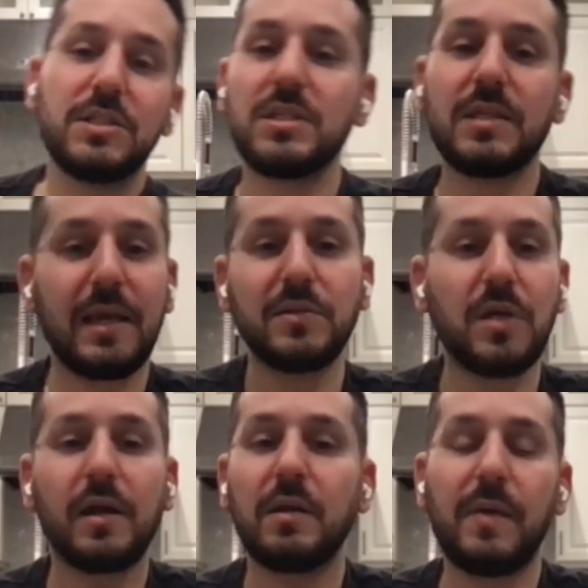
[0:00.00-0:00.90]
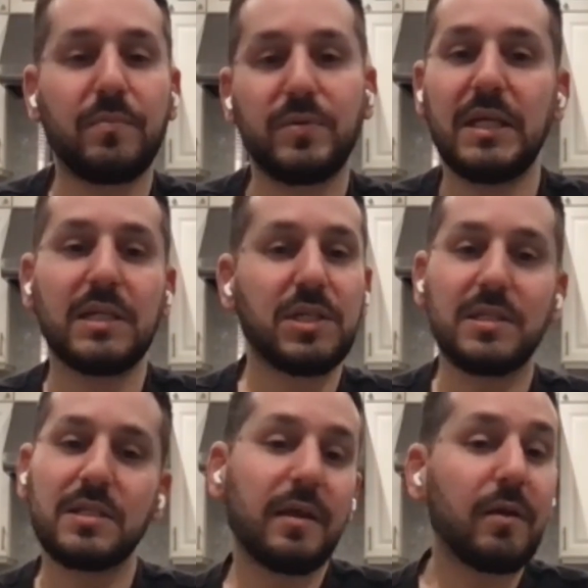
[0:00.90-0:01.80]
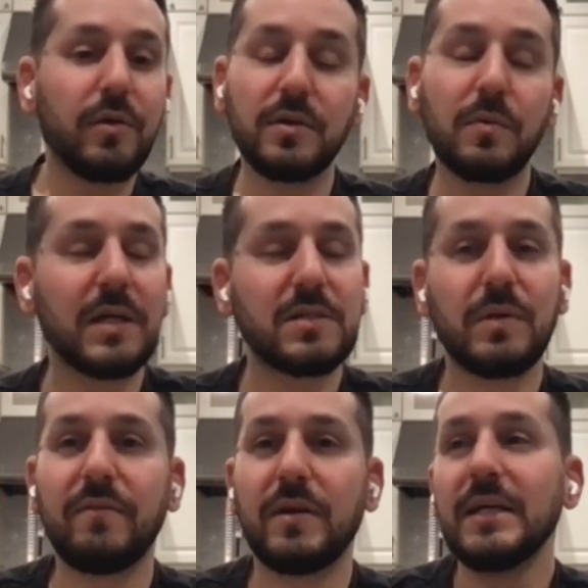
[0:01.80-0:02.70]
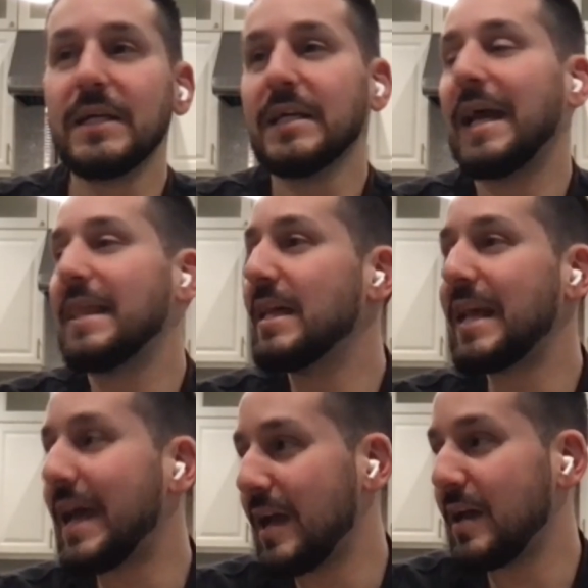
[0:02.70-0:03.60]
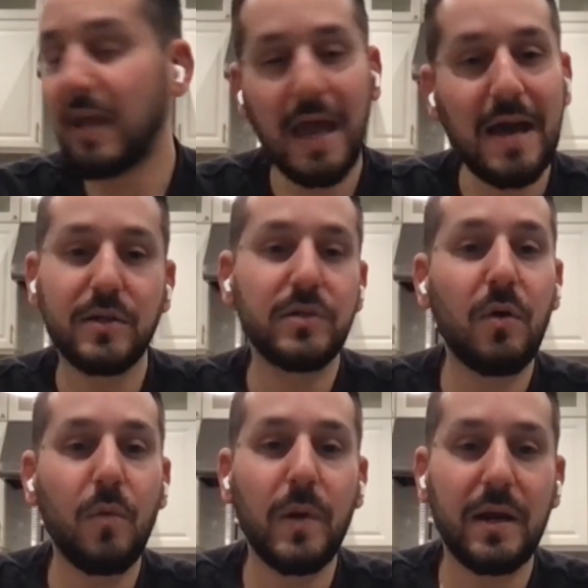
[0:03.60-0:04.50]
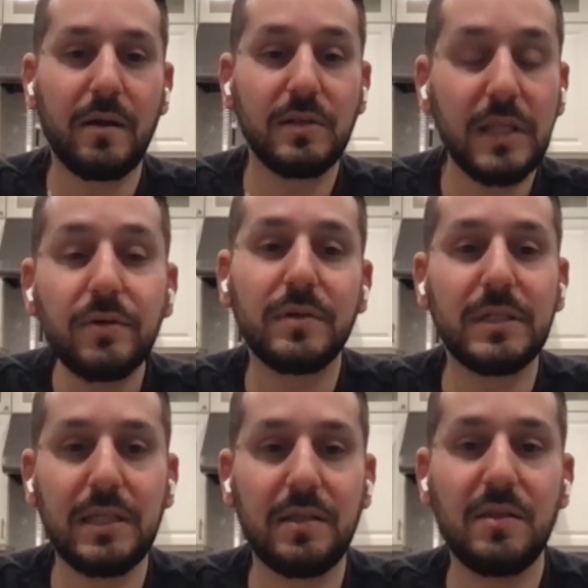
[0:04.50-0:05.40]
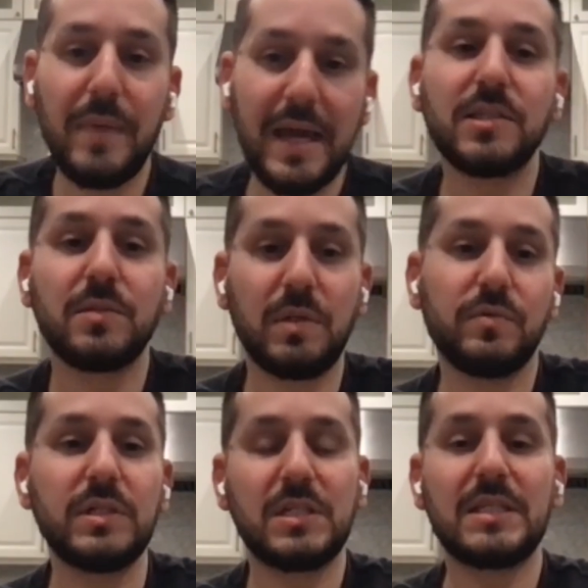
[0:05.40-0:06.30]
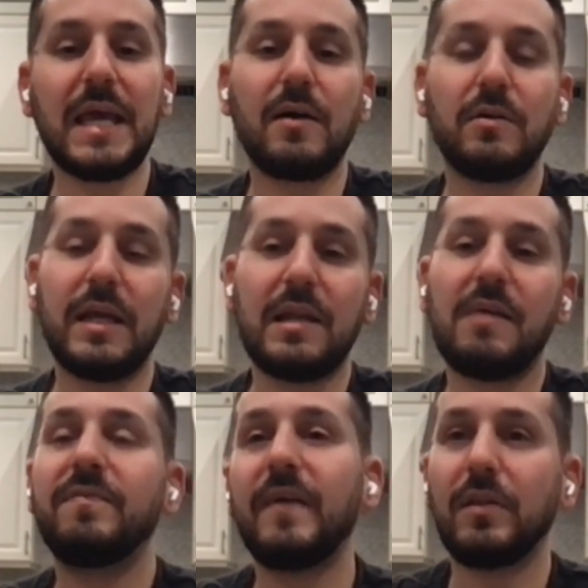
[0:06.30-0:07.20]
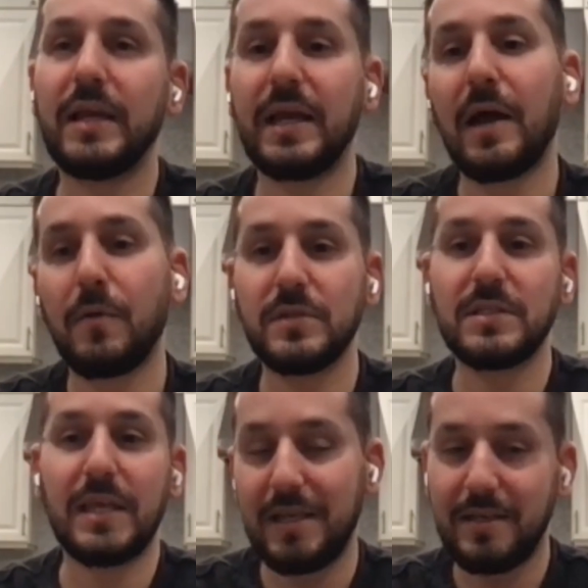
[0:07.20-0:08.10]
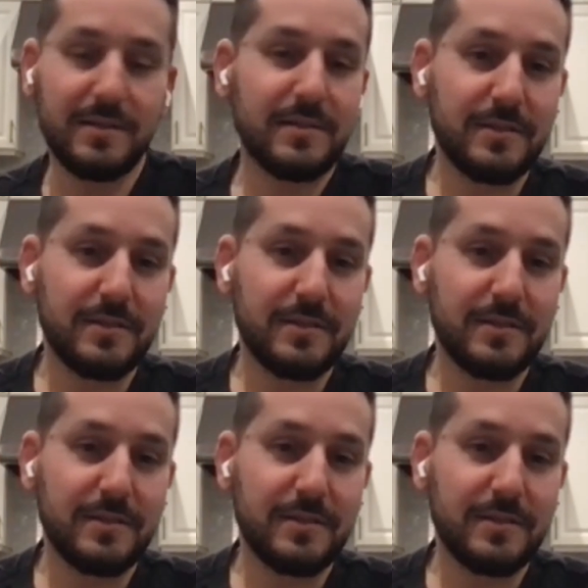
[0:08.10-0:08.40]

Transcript: just like talking about predictions and like, oh, you're gonna watch whatever. And then I out of nowhere, literally, the management reaches out and I felt like I was like